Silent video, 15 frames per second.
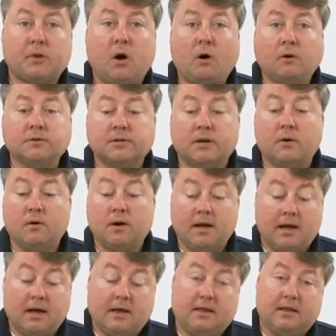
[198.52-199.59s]
Also,
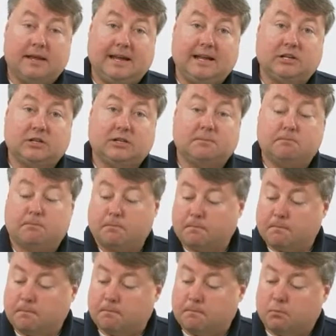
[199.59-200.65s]
each
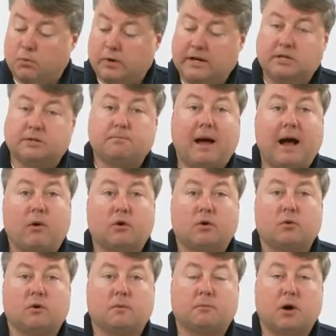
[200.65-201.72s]
Reach Power
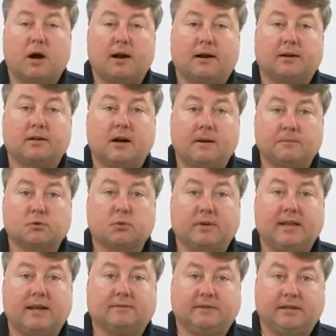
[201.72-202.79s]
Core product comes
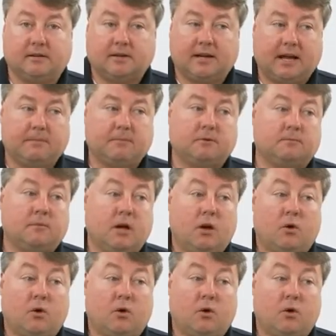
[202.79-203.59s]
with a leader cable,